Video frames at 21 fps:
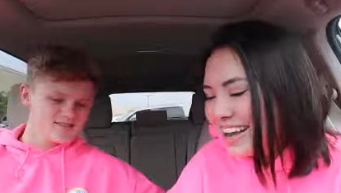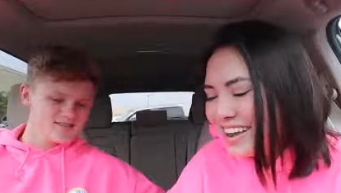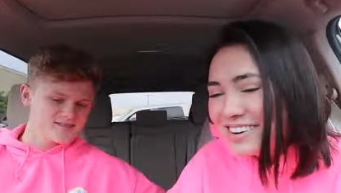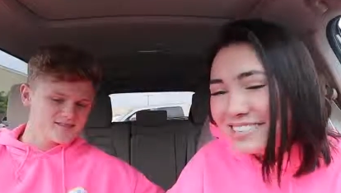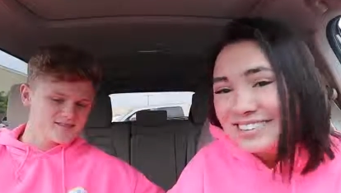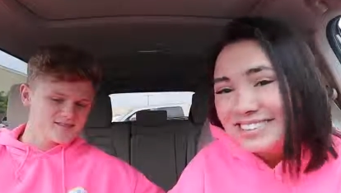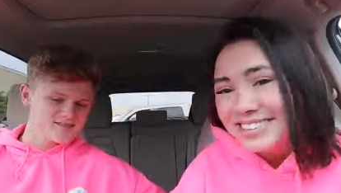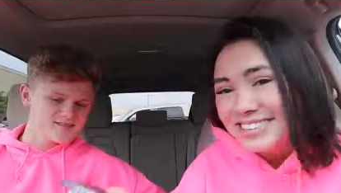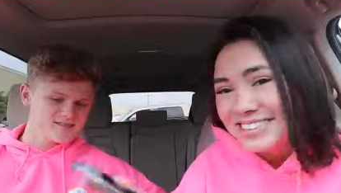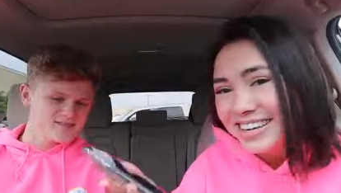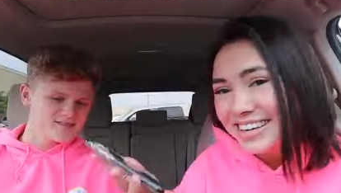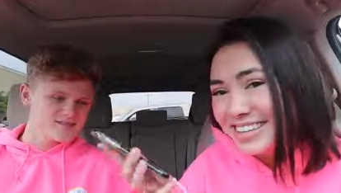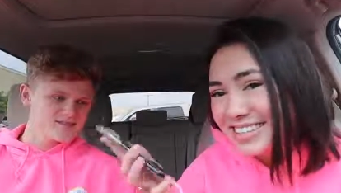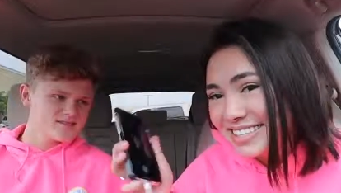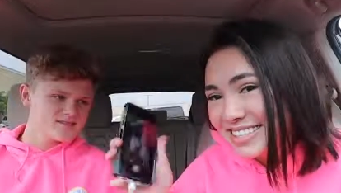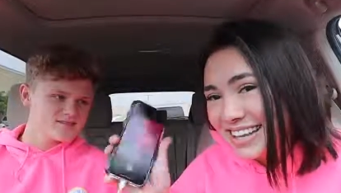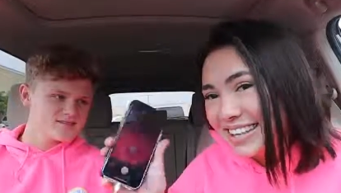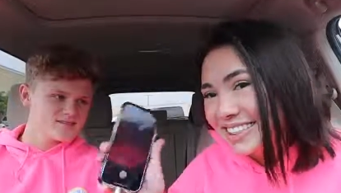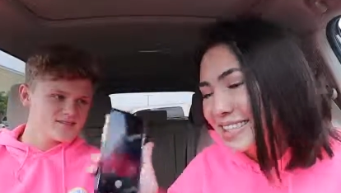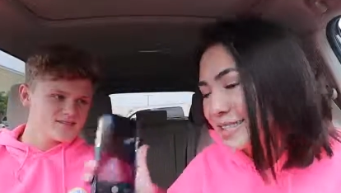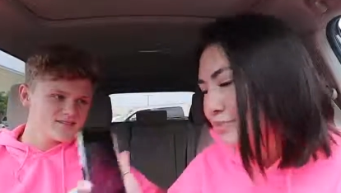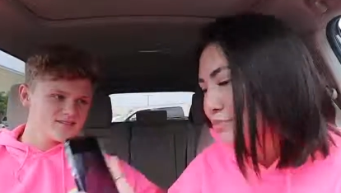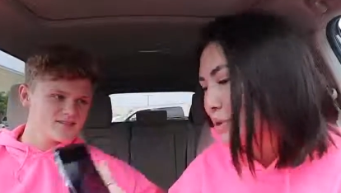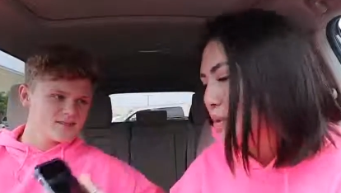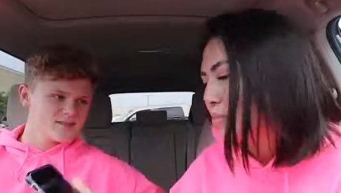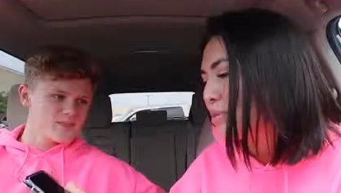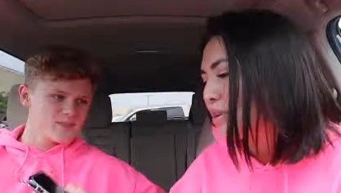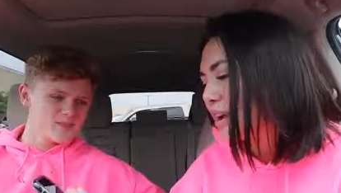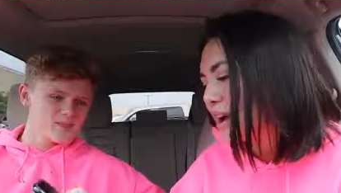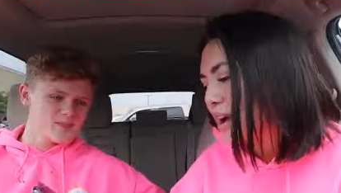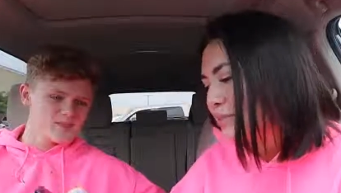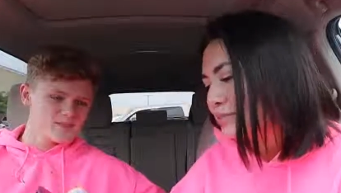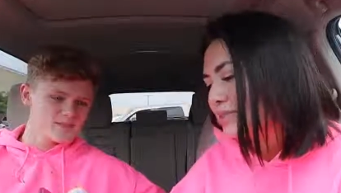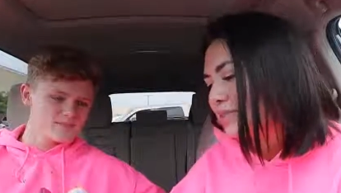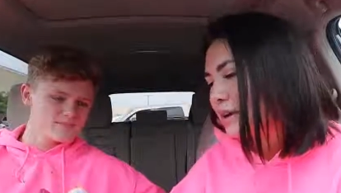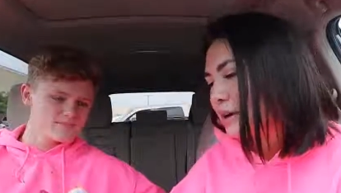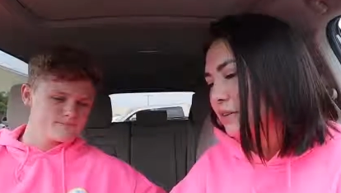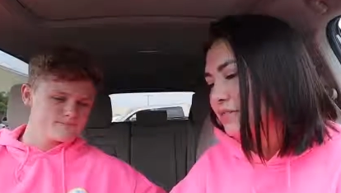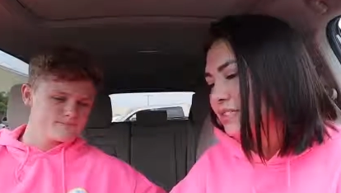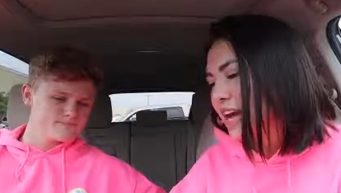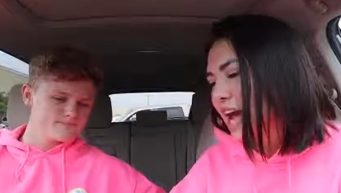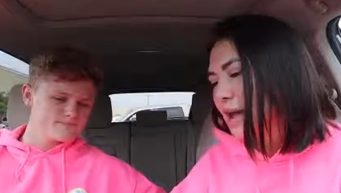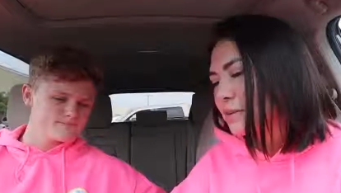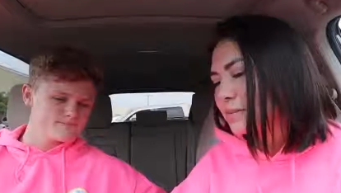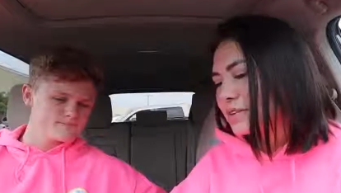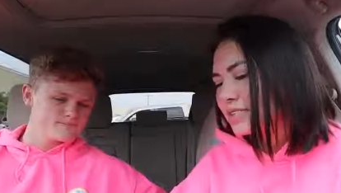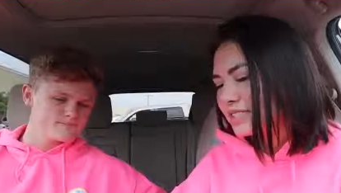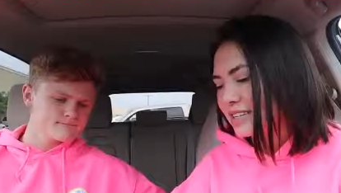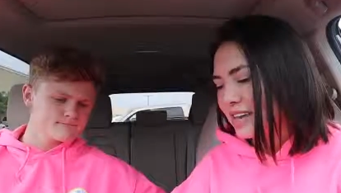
Speaker 1: We're just gonna set this puppy up self timer